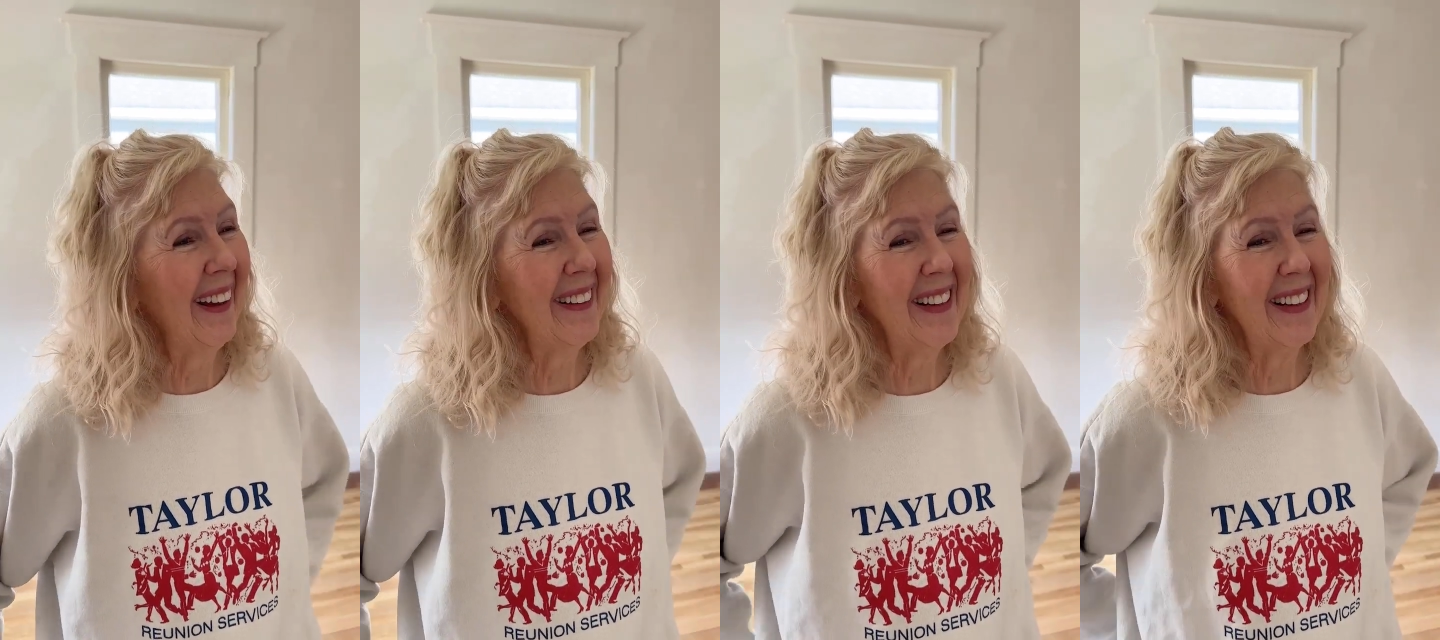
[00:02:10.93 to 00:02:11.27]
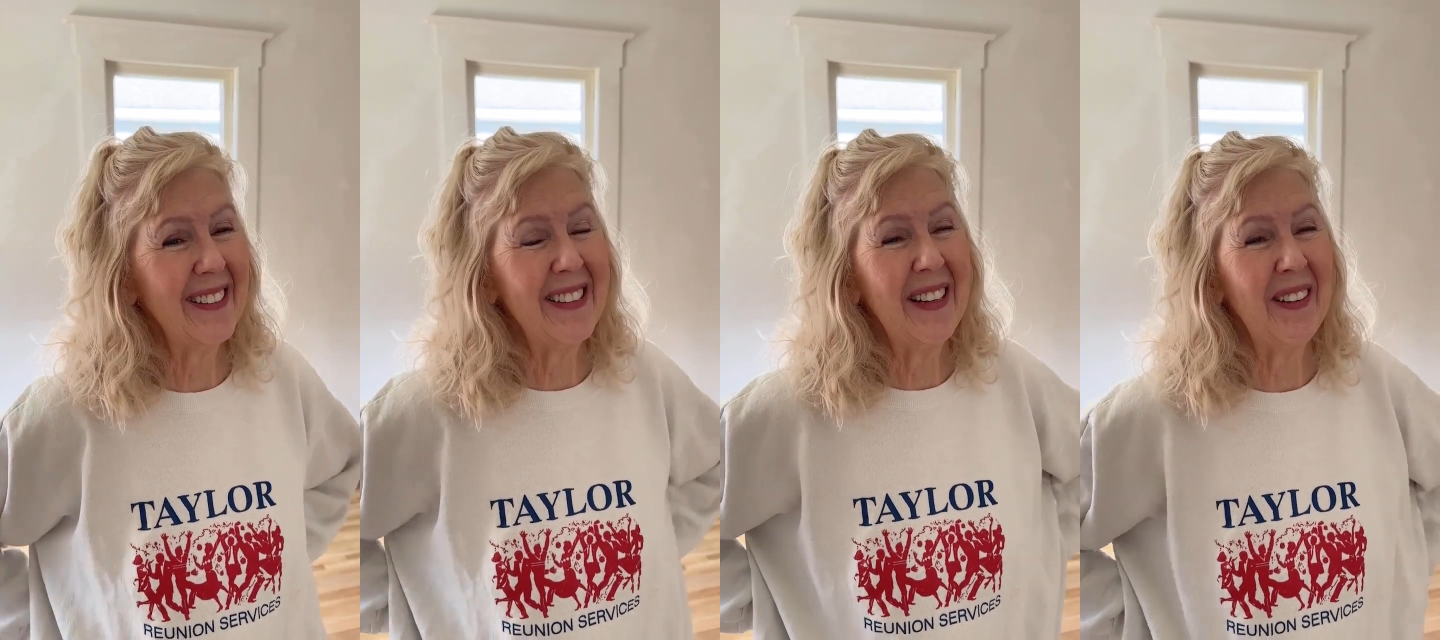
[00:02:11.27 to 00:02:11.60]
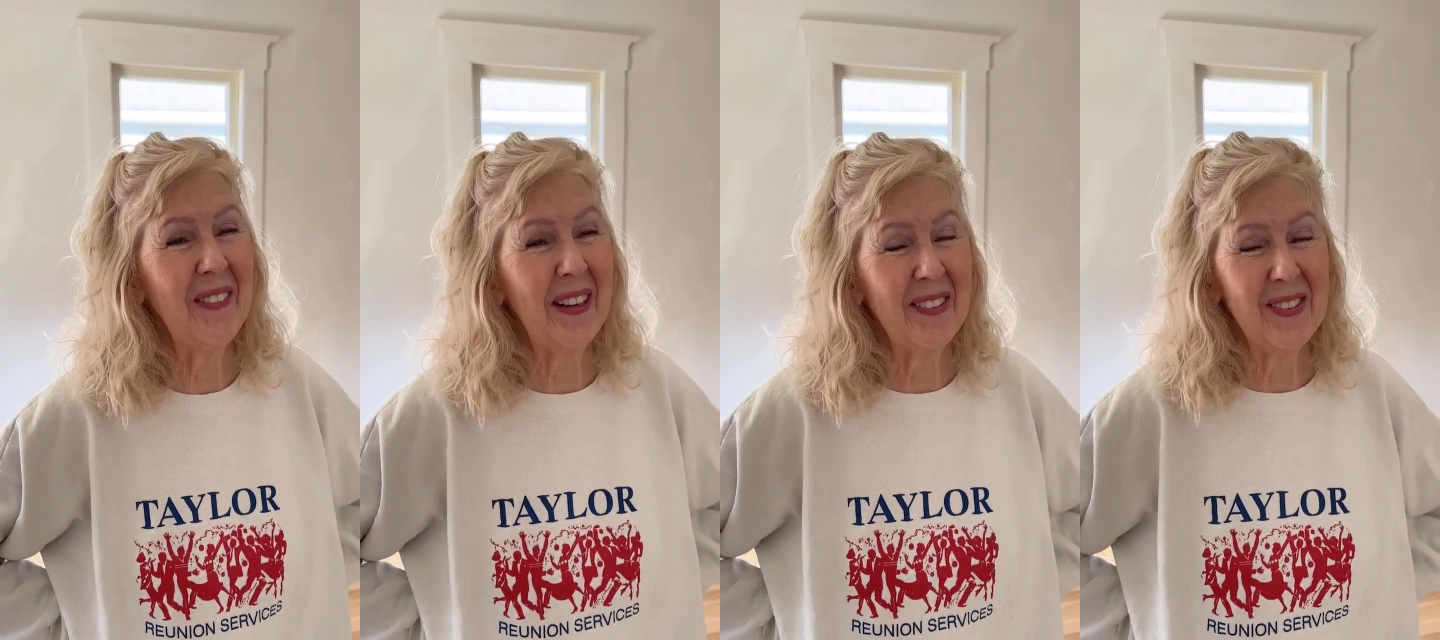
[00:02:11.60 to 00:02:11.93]
I texted
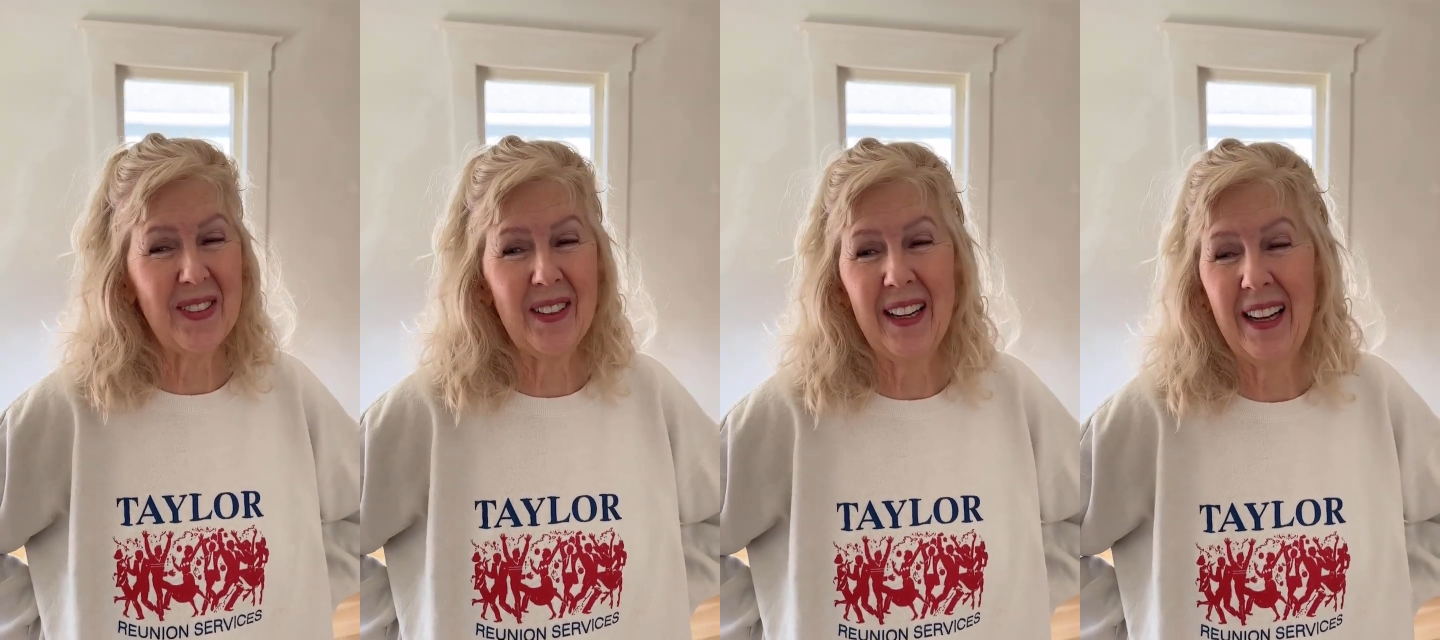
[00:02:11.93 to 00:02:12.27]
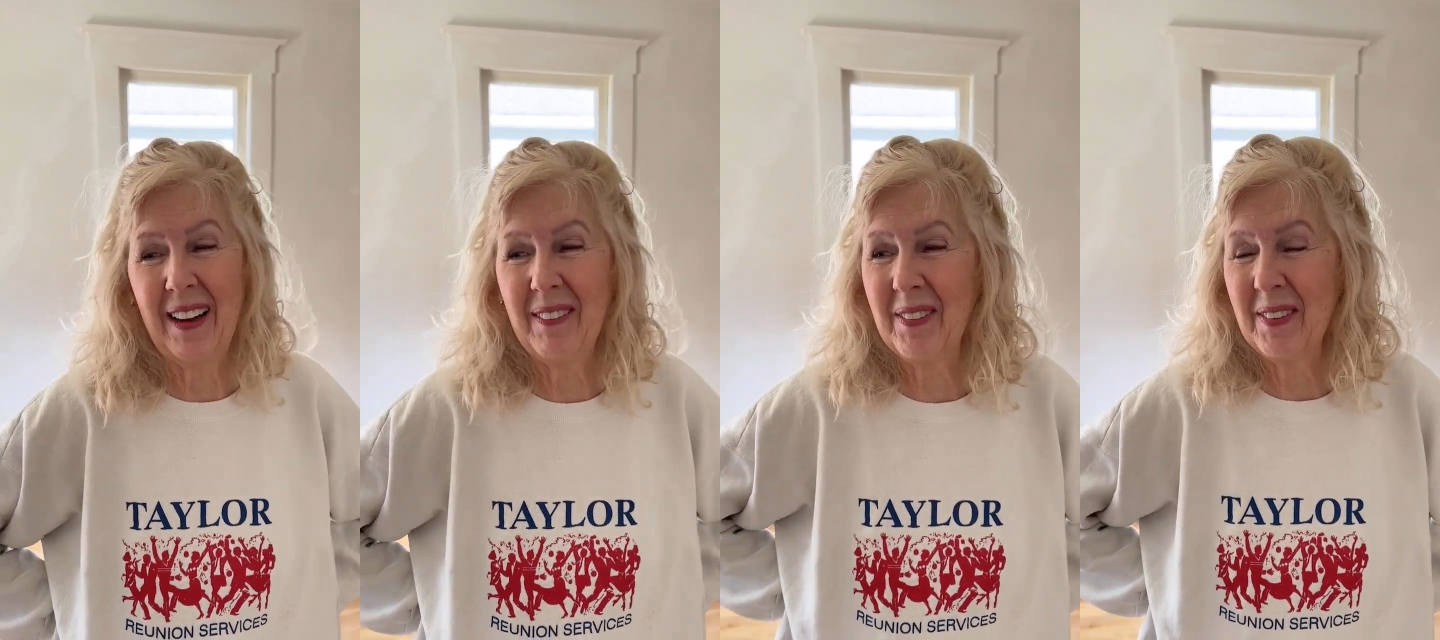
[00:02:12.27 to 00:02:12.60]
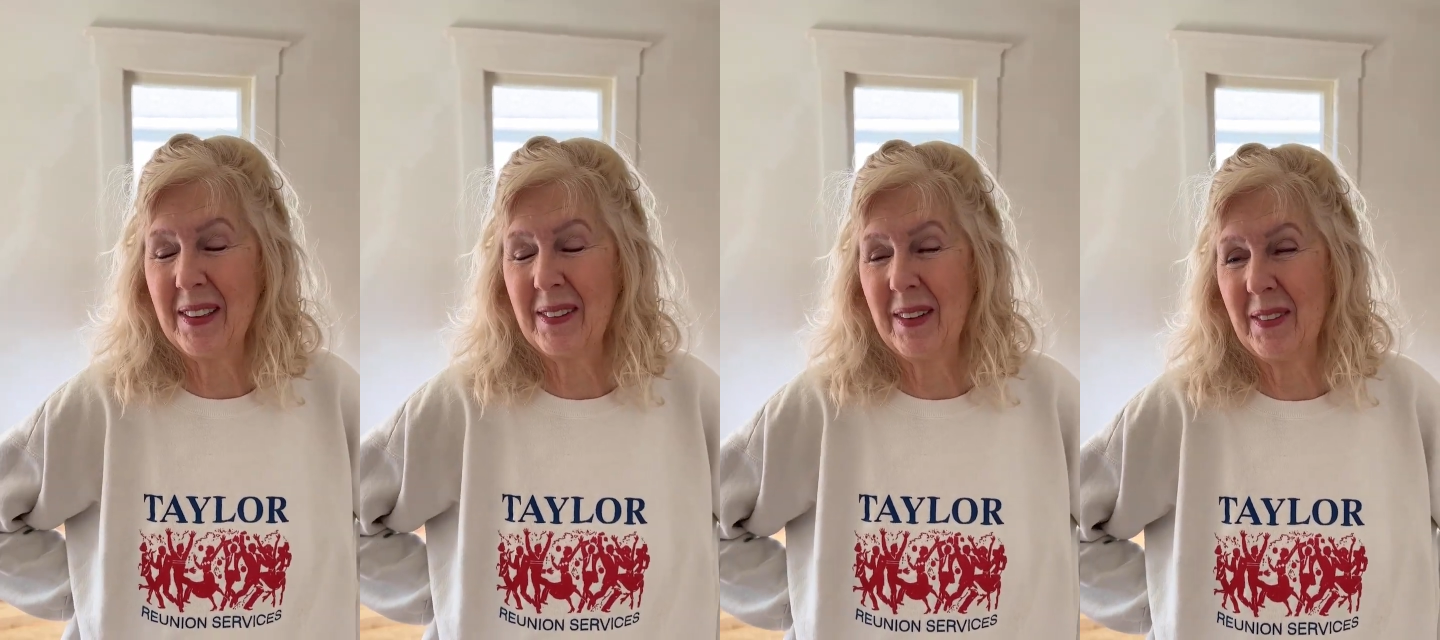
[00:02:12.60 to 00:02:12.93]
him yesterday
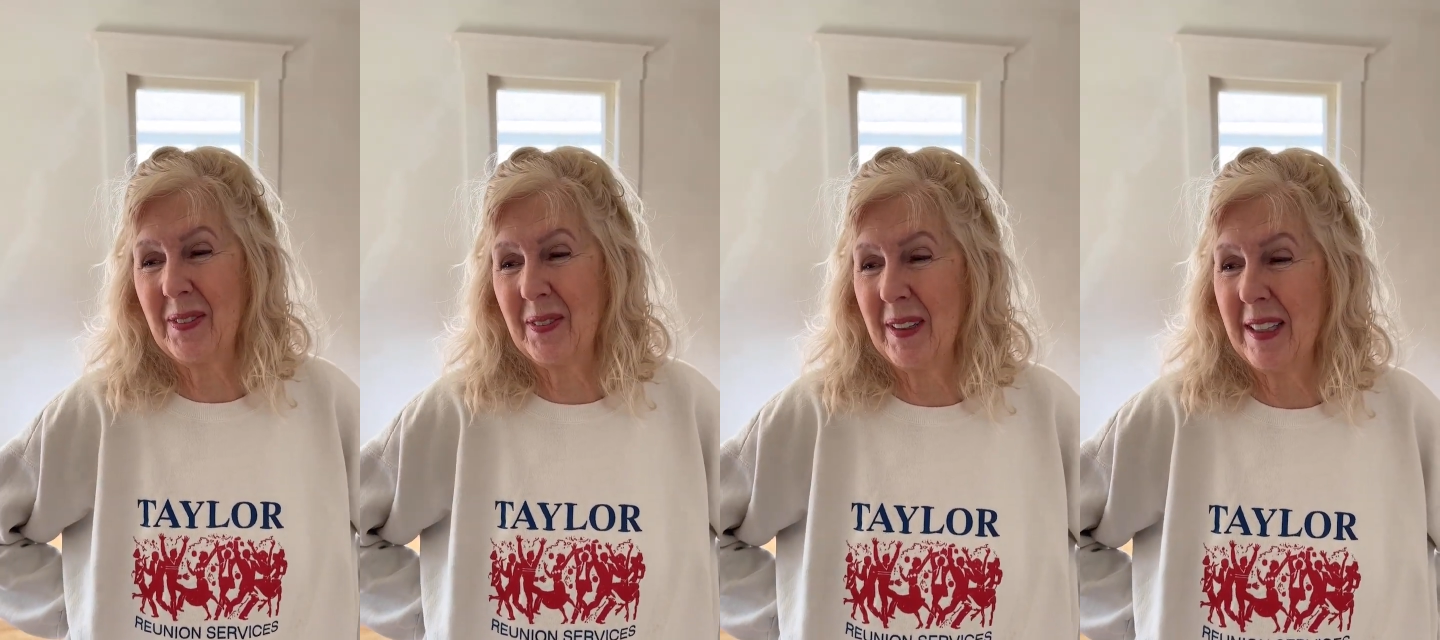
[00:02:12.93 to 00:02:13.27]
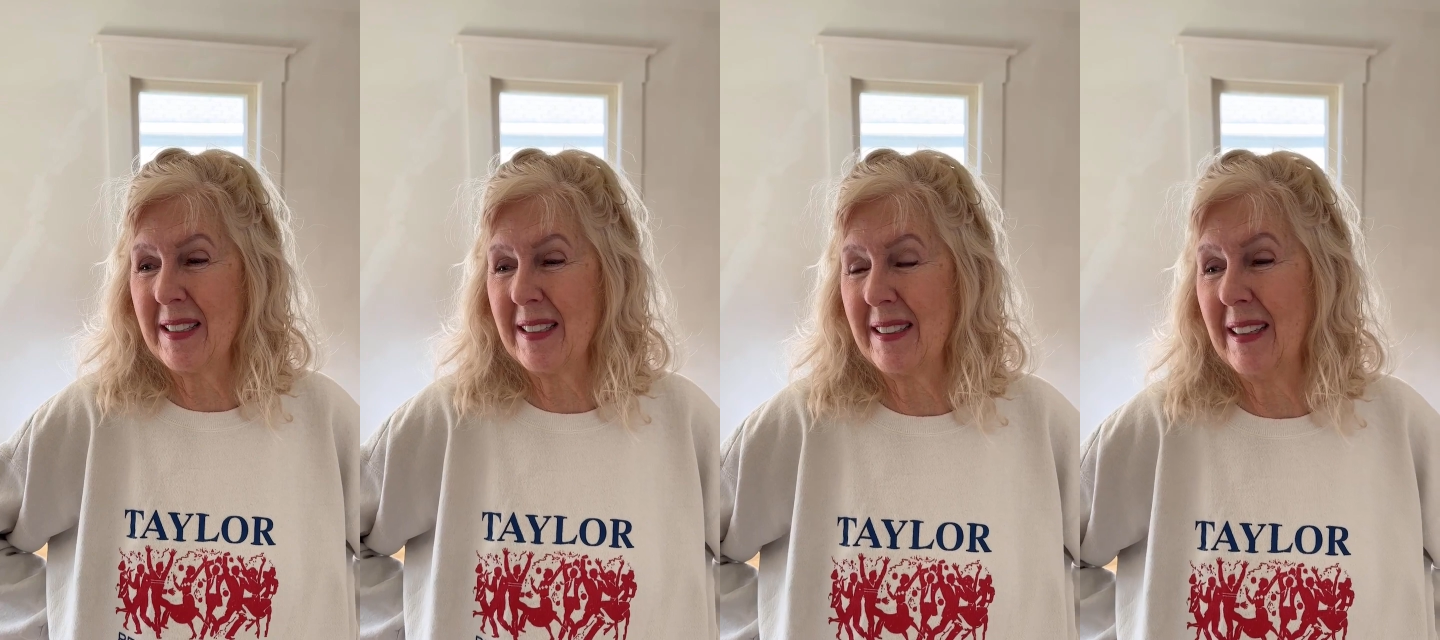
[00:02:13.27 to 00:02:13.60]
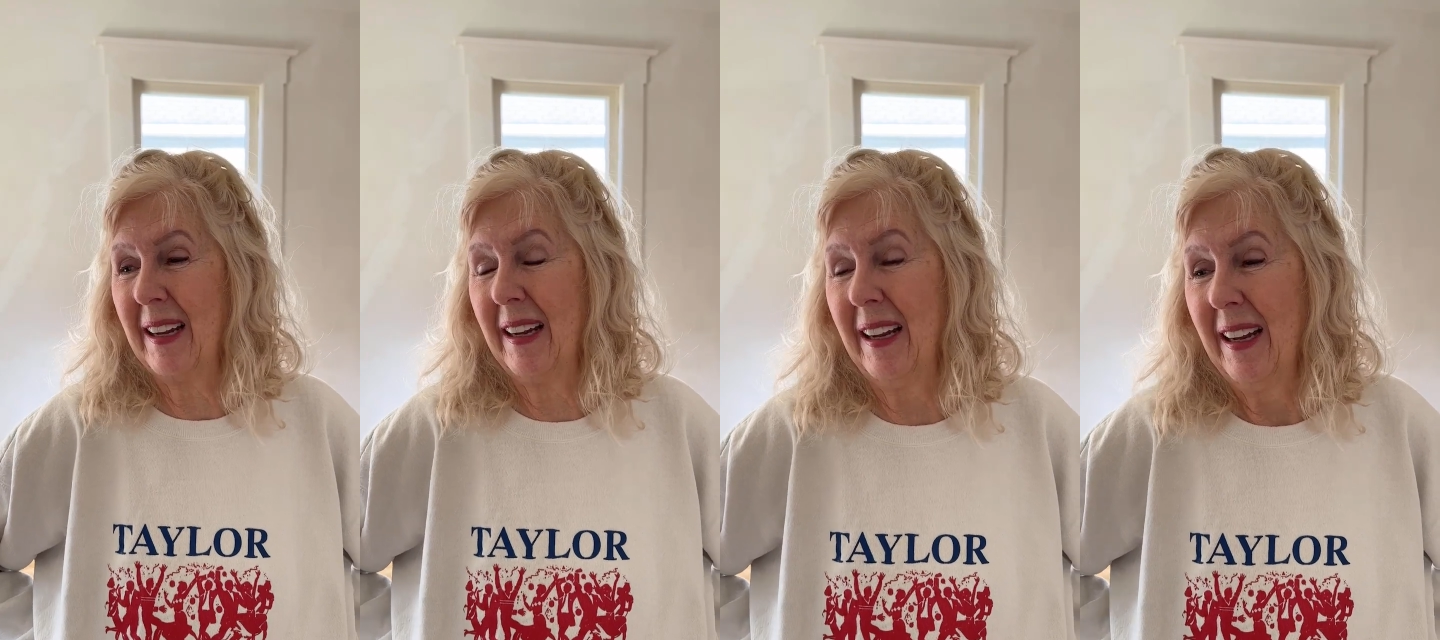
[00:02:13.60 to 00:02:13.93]
after a, a frantic
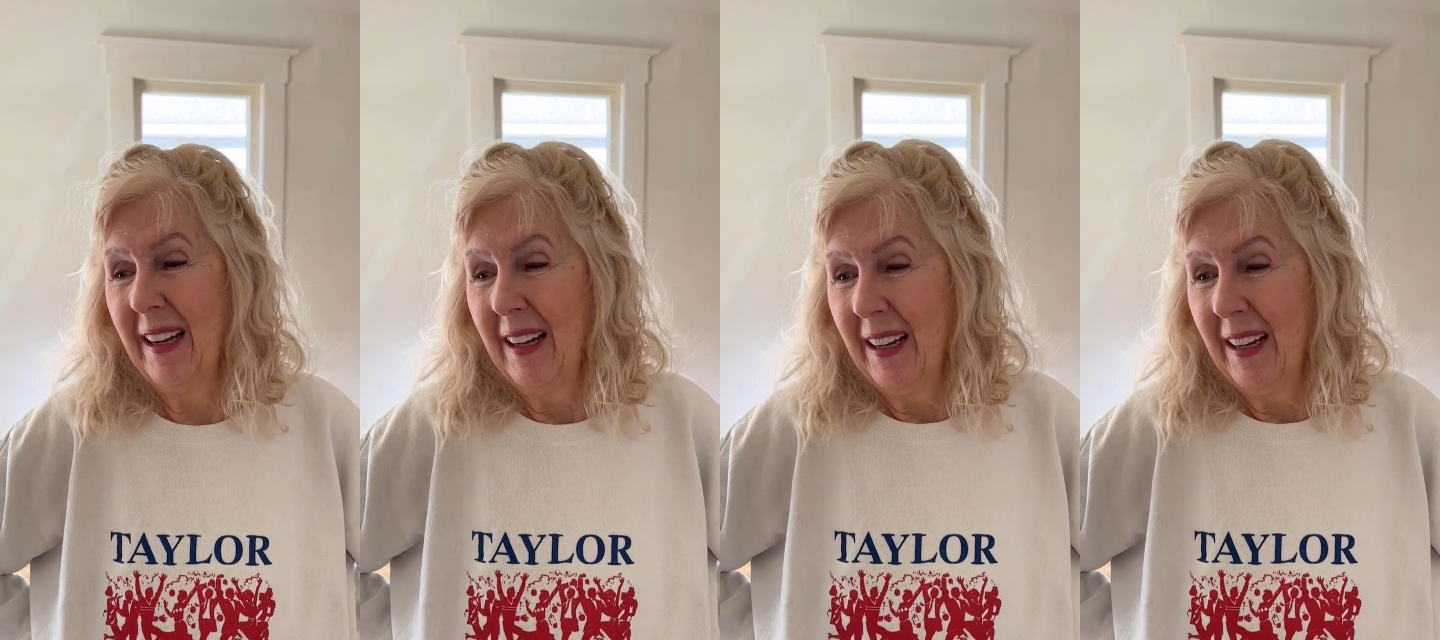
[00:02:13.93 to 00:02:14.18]
day